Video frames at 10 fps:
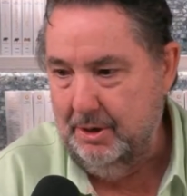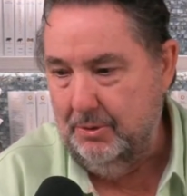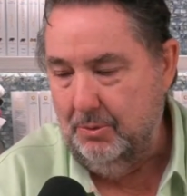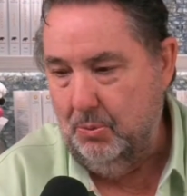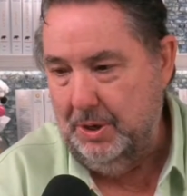
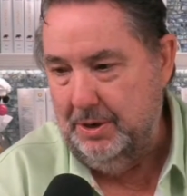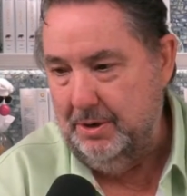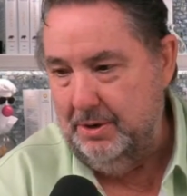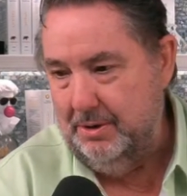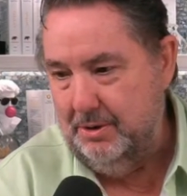When
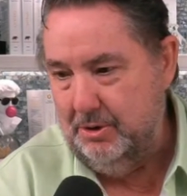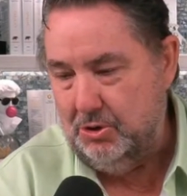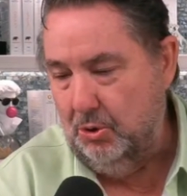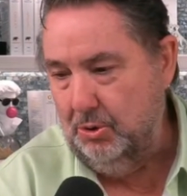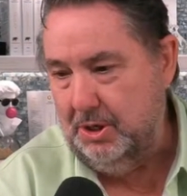you
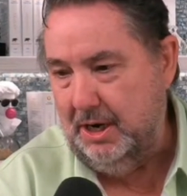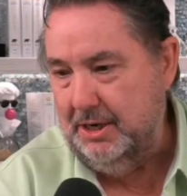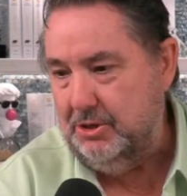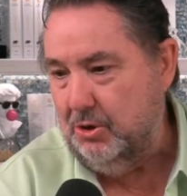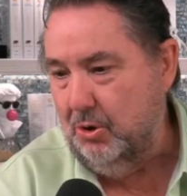told God
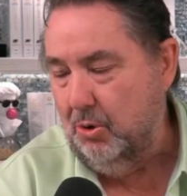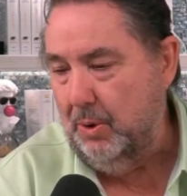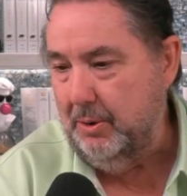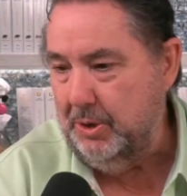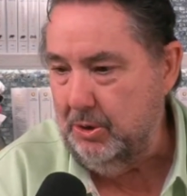to go away,
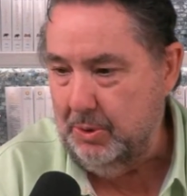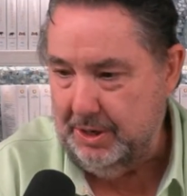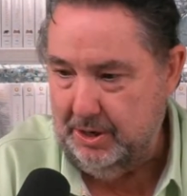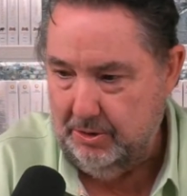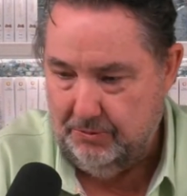we don't want to
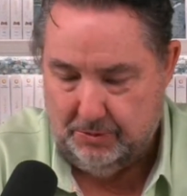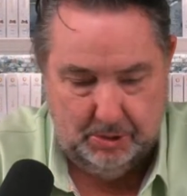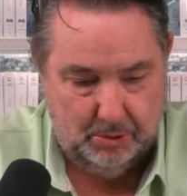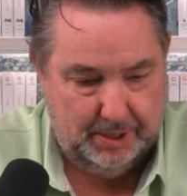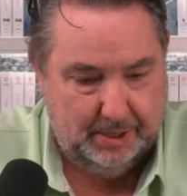hear from
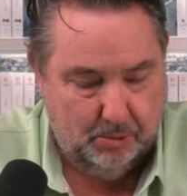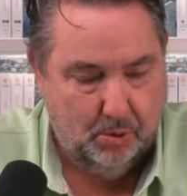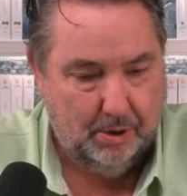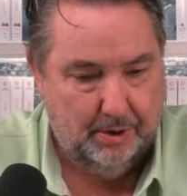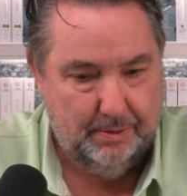you
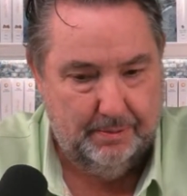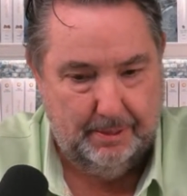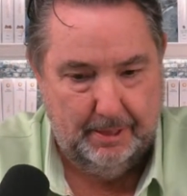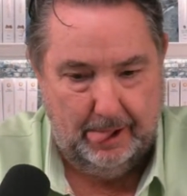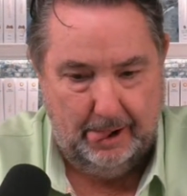anymore.
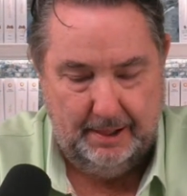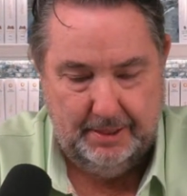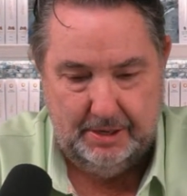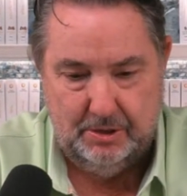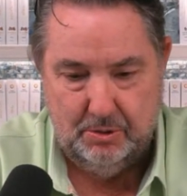And
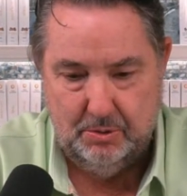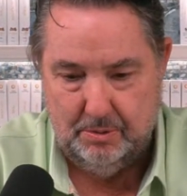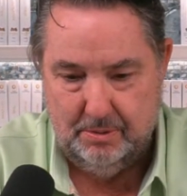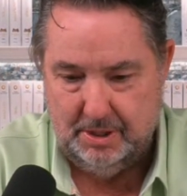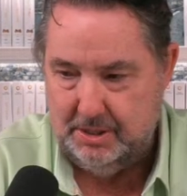then you
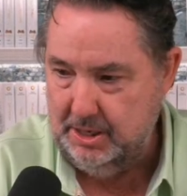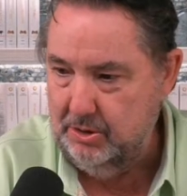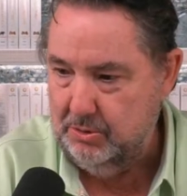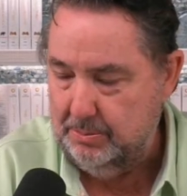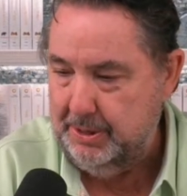continue
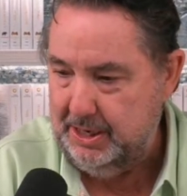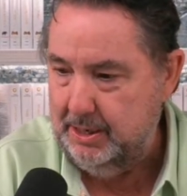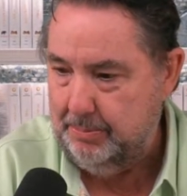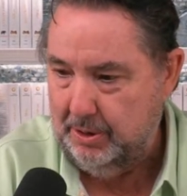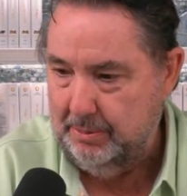to beat up
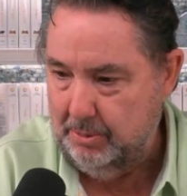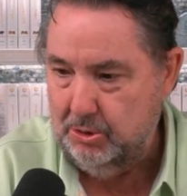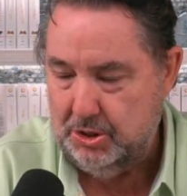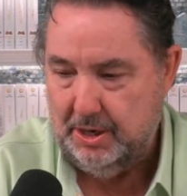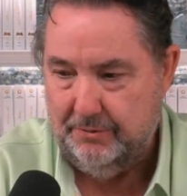on Moshe
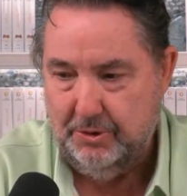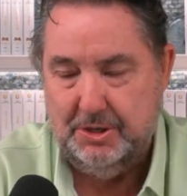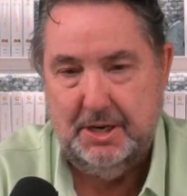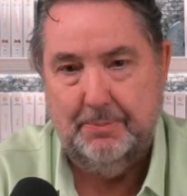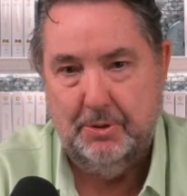every
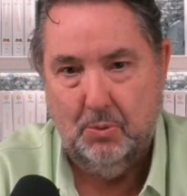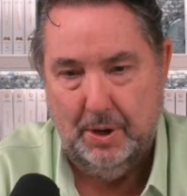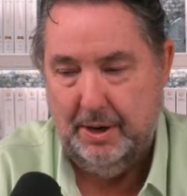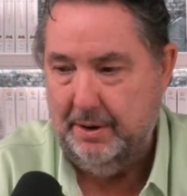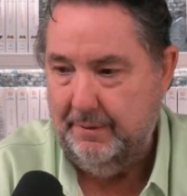step of the
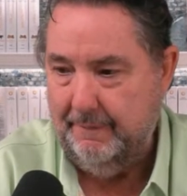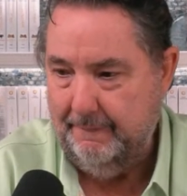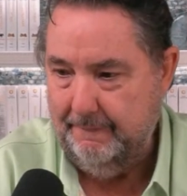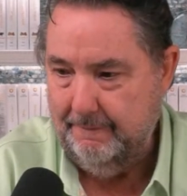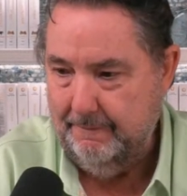way.
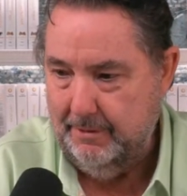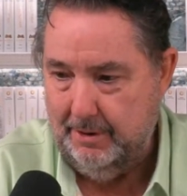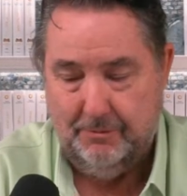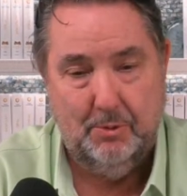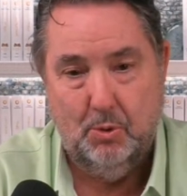And
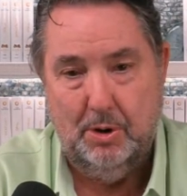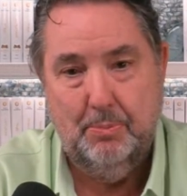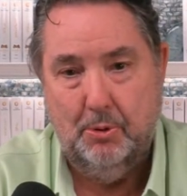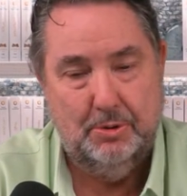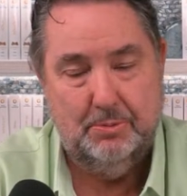one
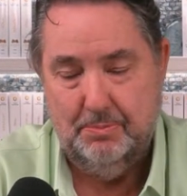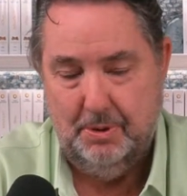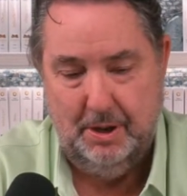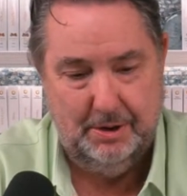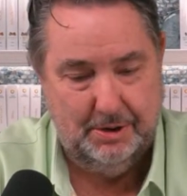poor
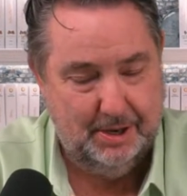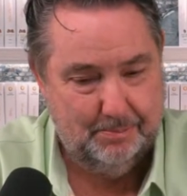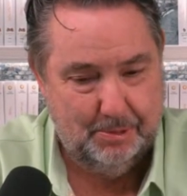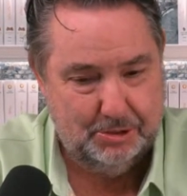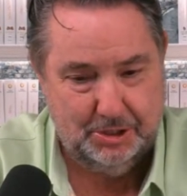
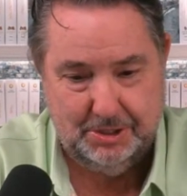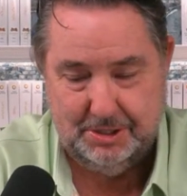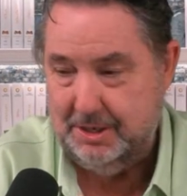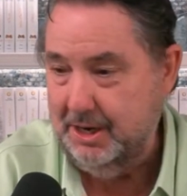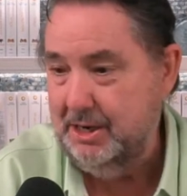Moshe just
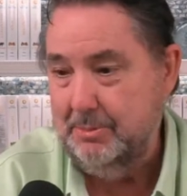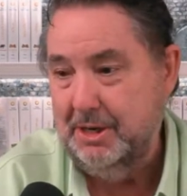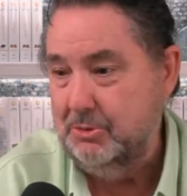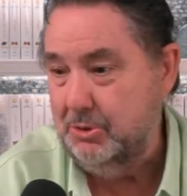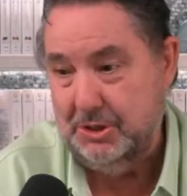said, God, you might
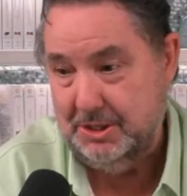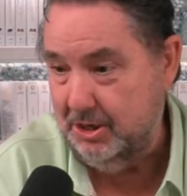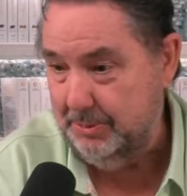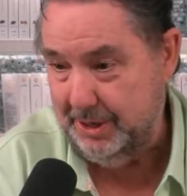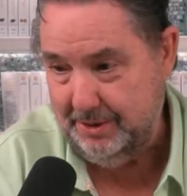as well just kill
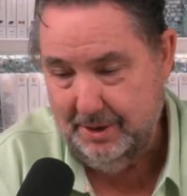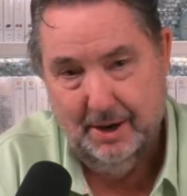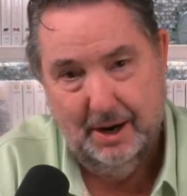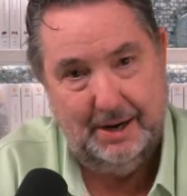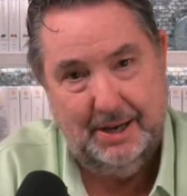me.
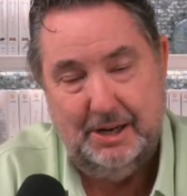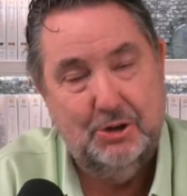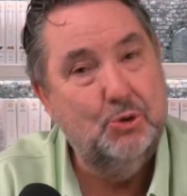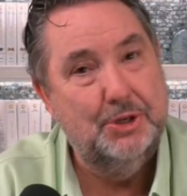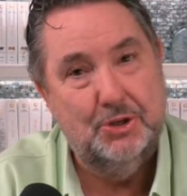I can't
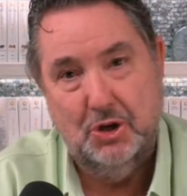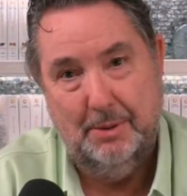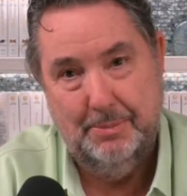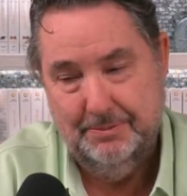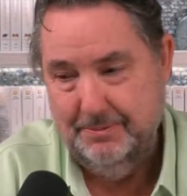do this job.
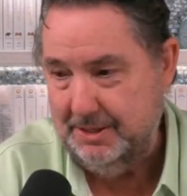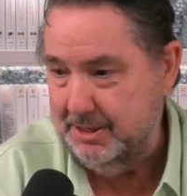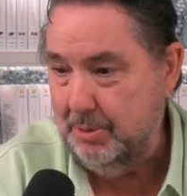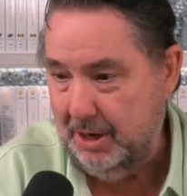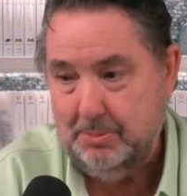It's
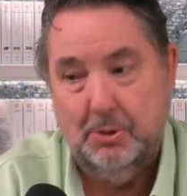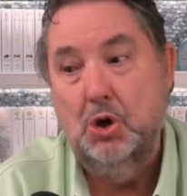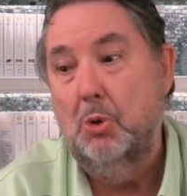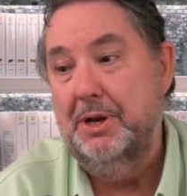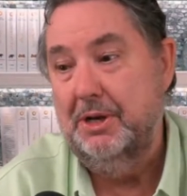impossible.
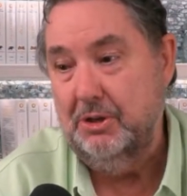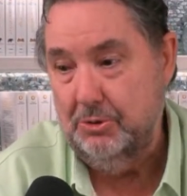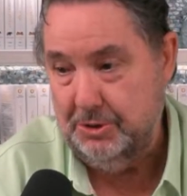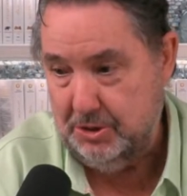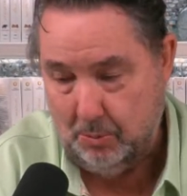Nobody can do
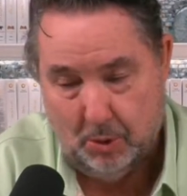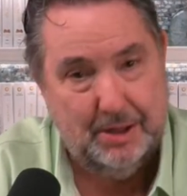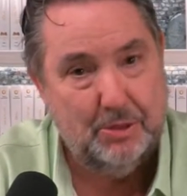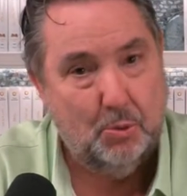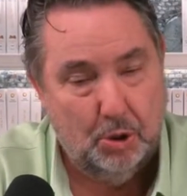this job. Why in
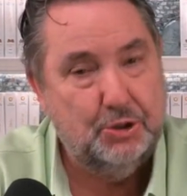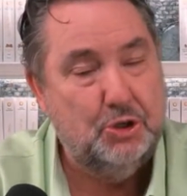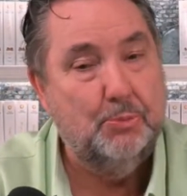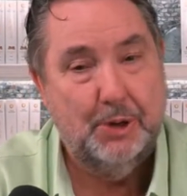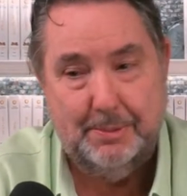the world did you
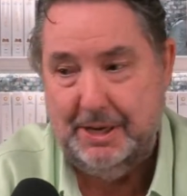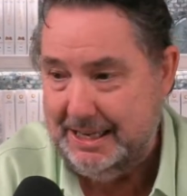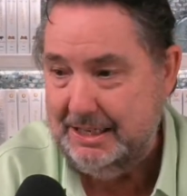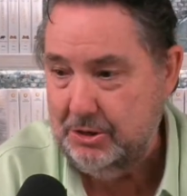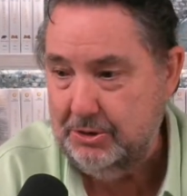bring me in
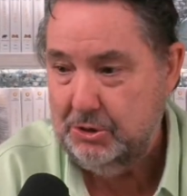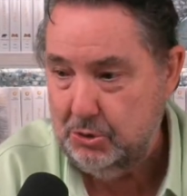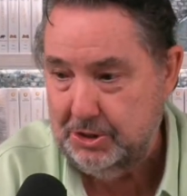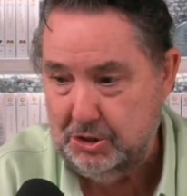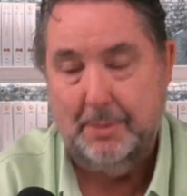here to do
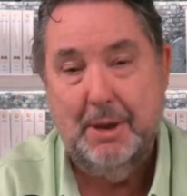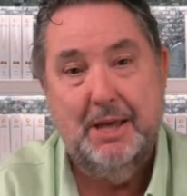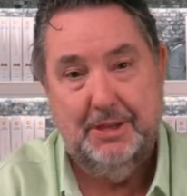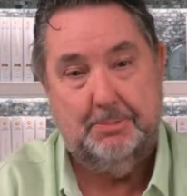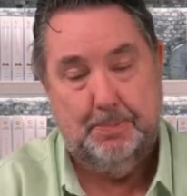this job?
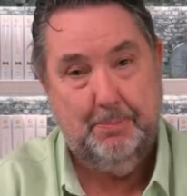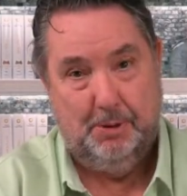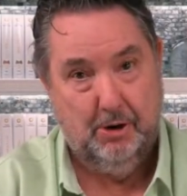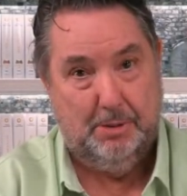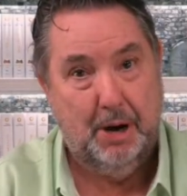These people
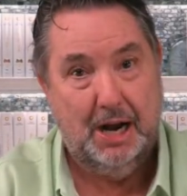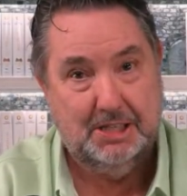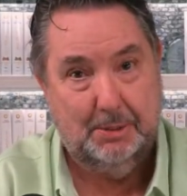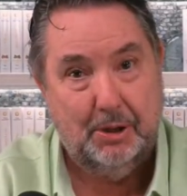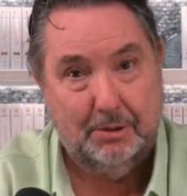are
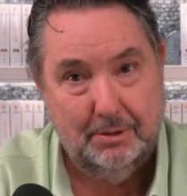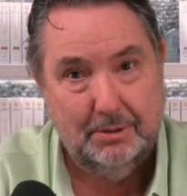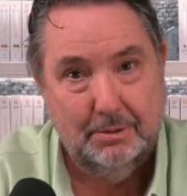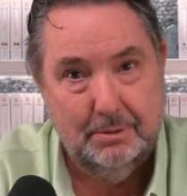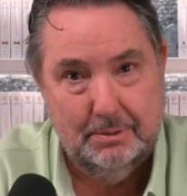impossible.
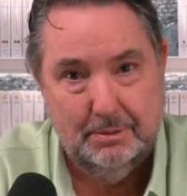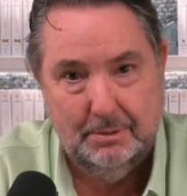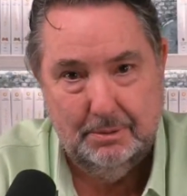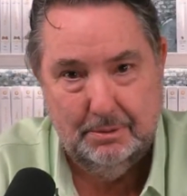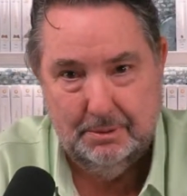
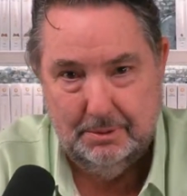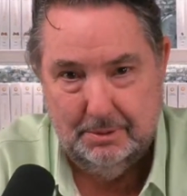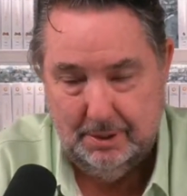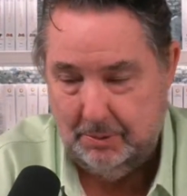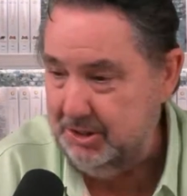
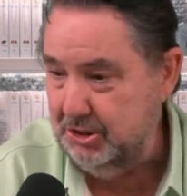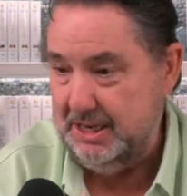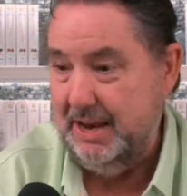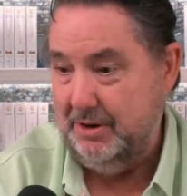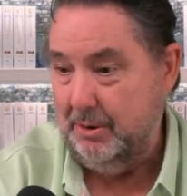He wasn't just
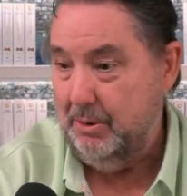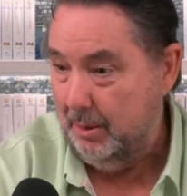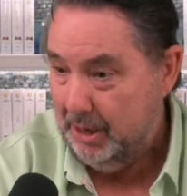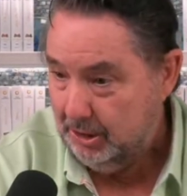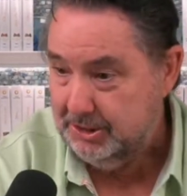having a
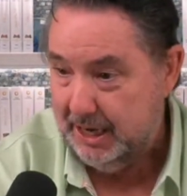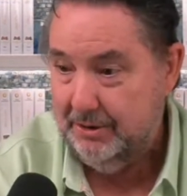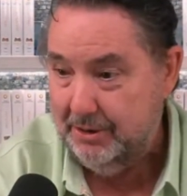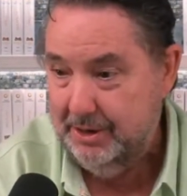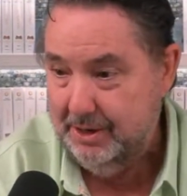
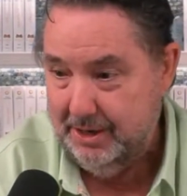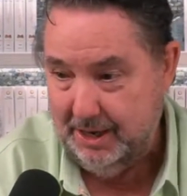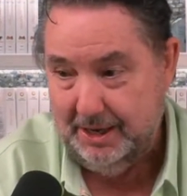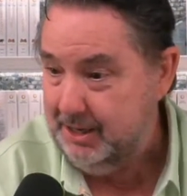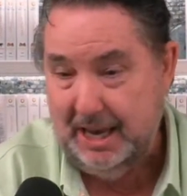meltdown.
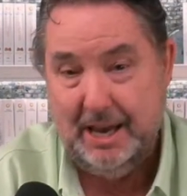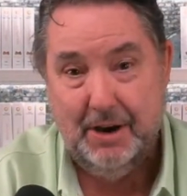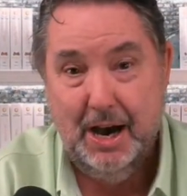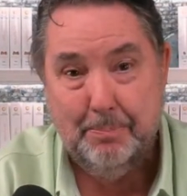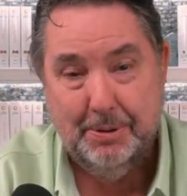He gave up.